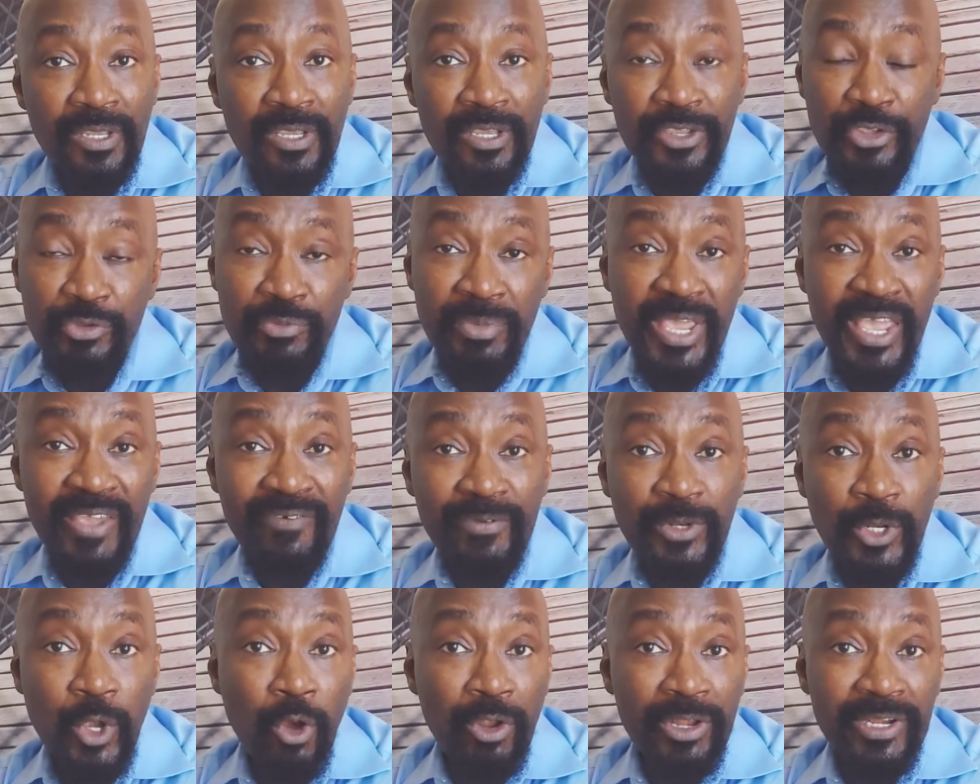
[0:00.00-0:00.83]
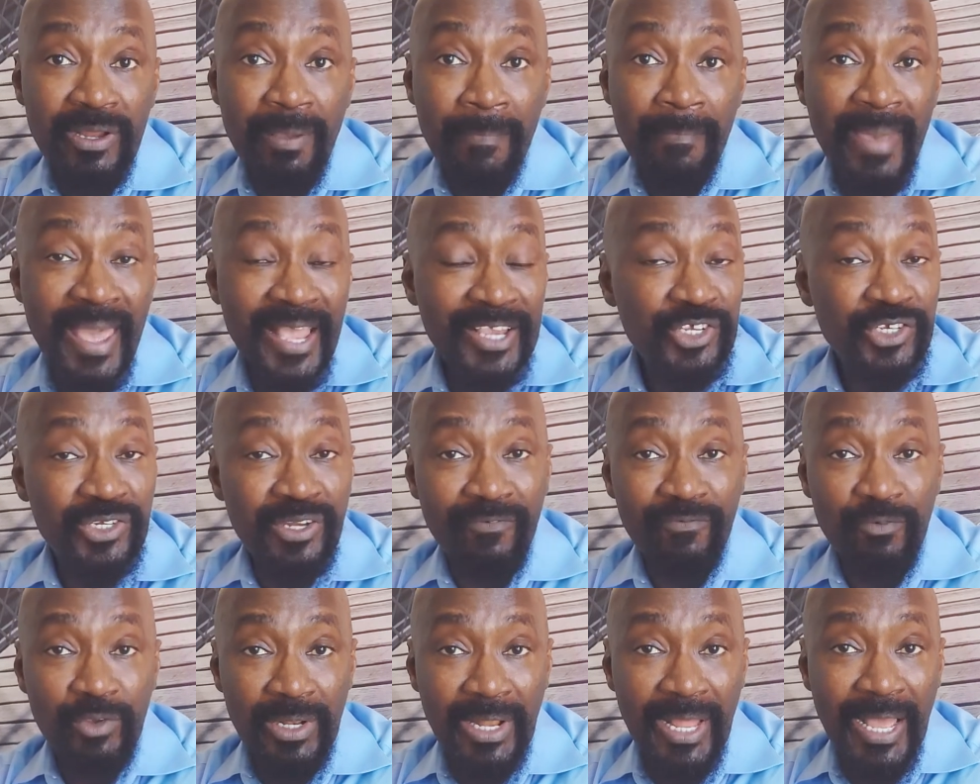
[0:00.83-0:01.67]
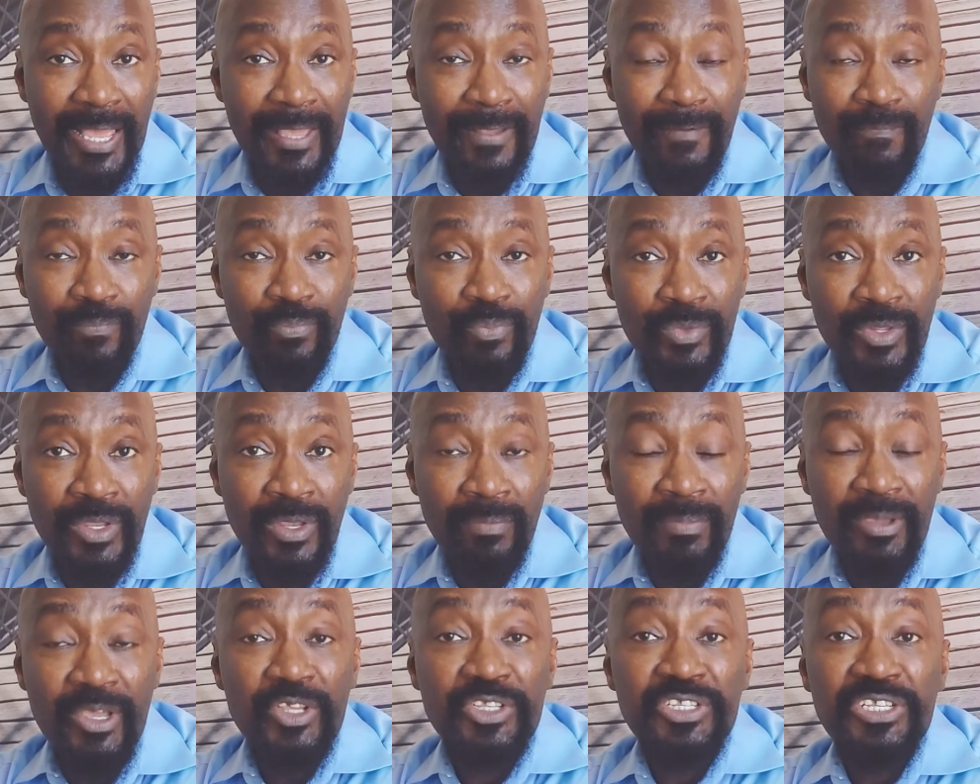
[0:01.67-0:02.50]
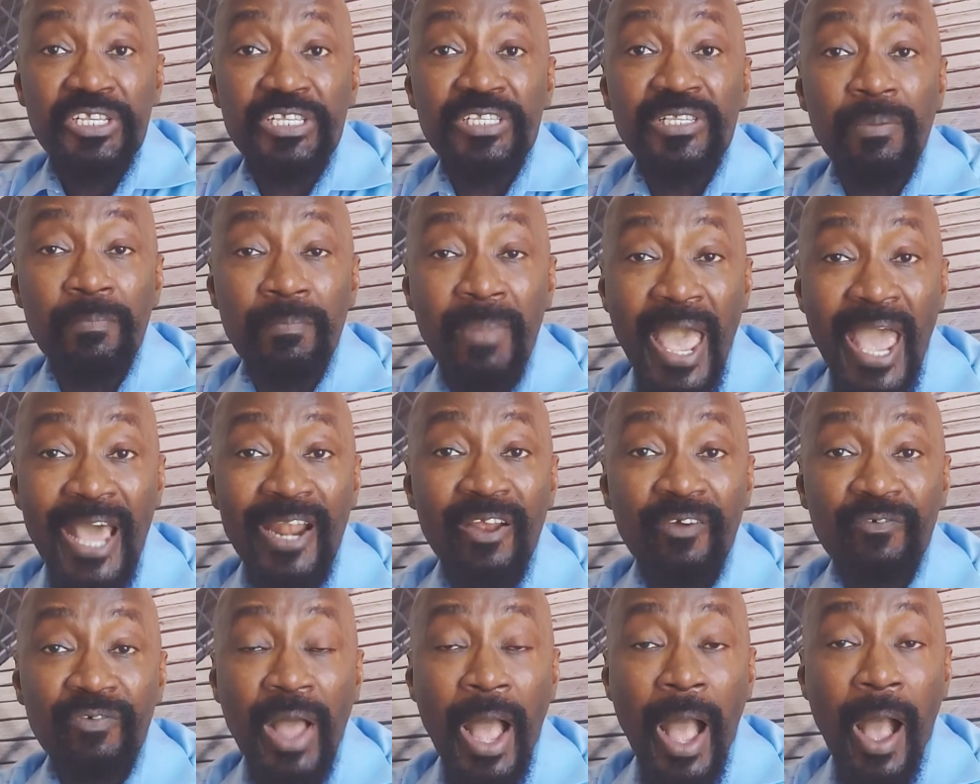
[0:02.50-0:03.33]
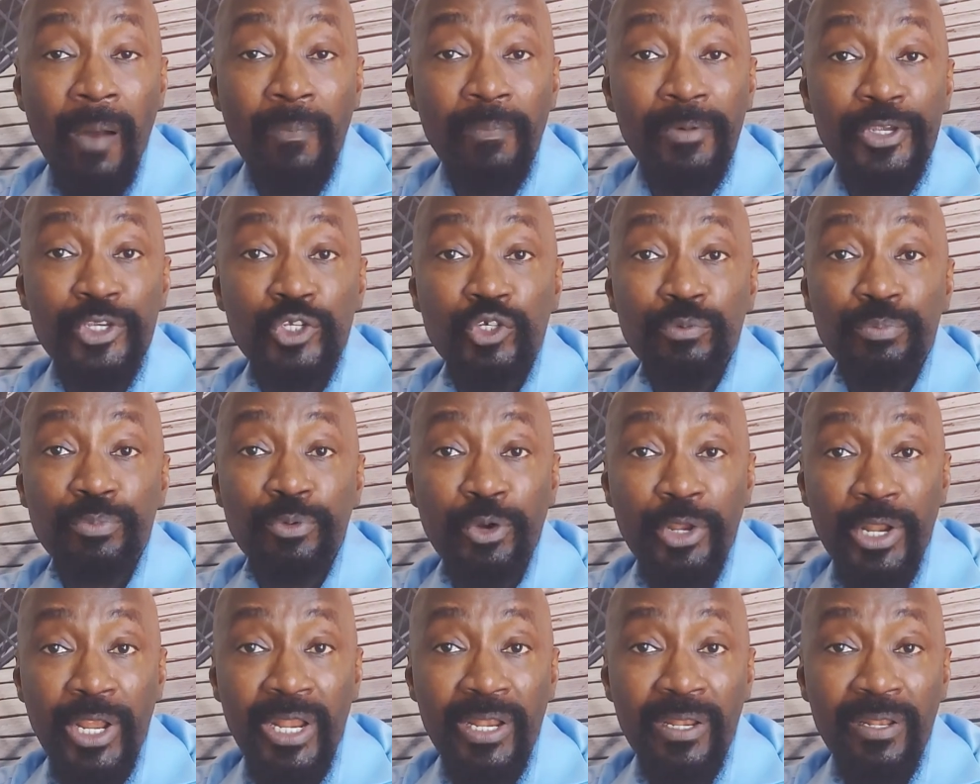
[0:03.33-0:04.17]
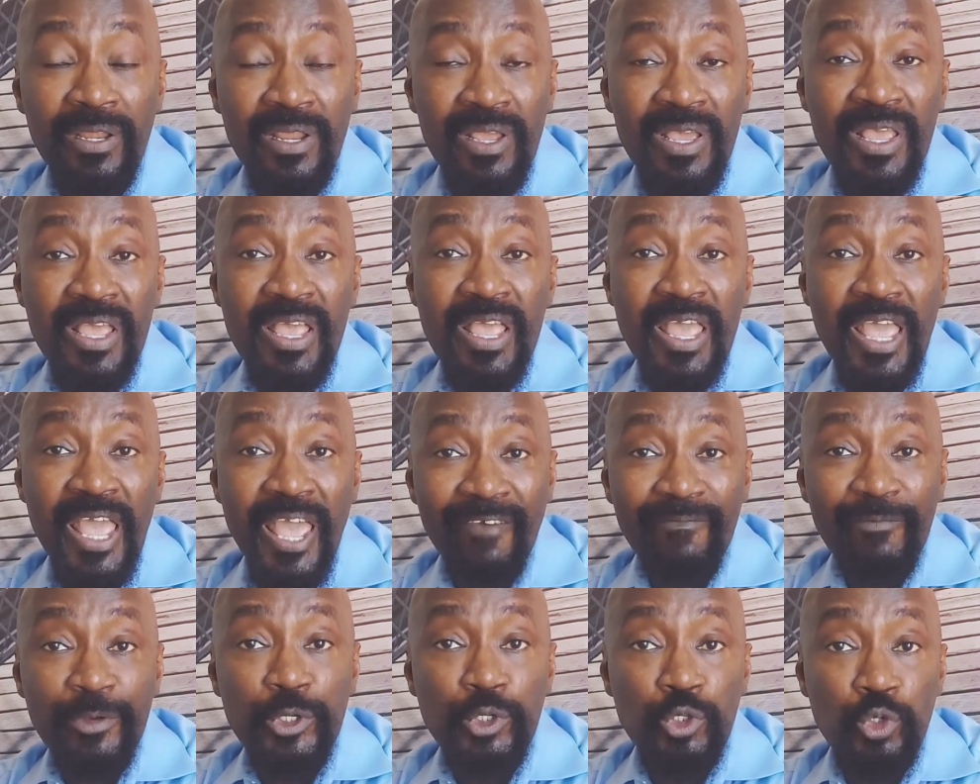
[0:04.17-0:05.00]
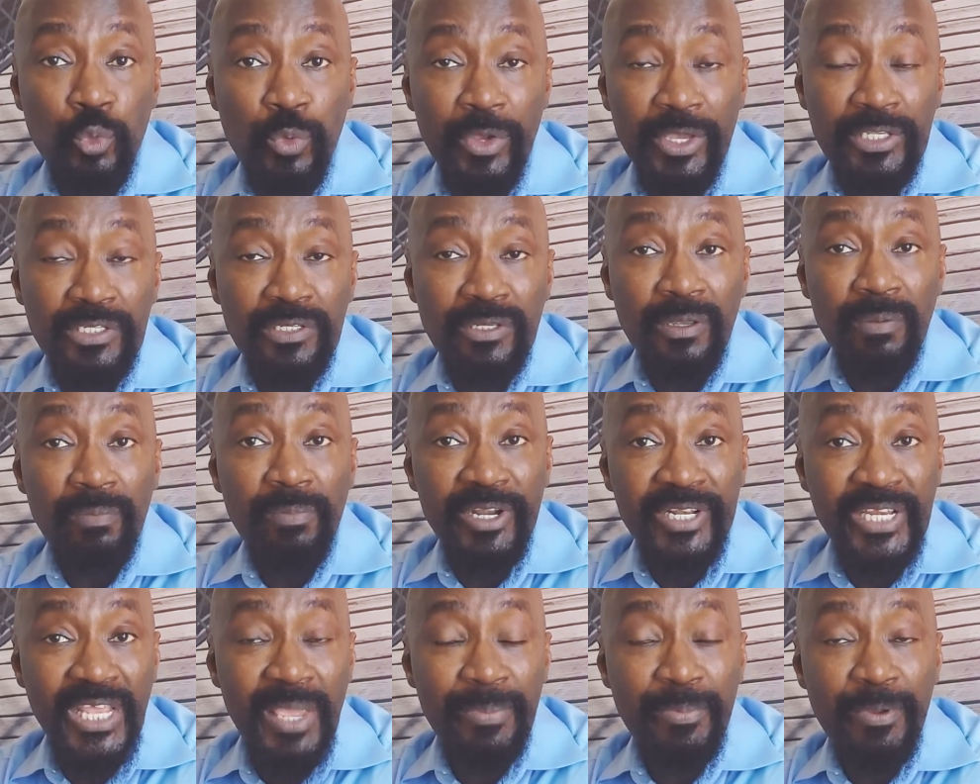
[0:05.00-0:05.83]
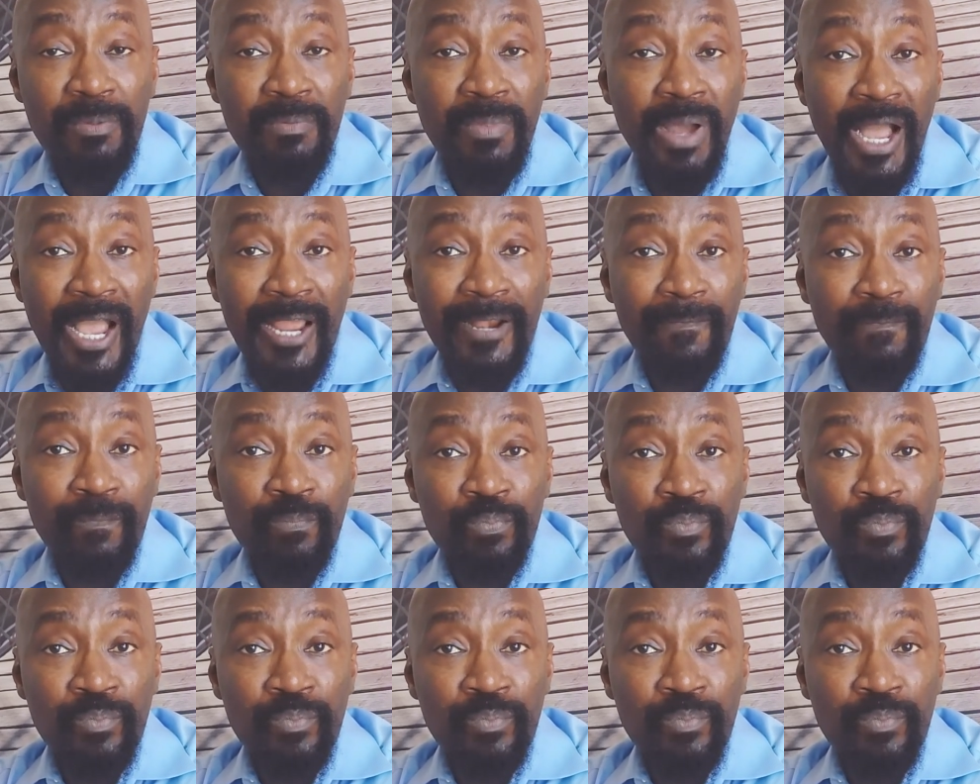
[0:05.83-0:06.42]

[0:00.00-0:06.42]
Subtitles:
You may even call it a mansion if you like, because it's a matter of how much you put in every 2 weeks. But keep in mind,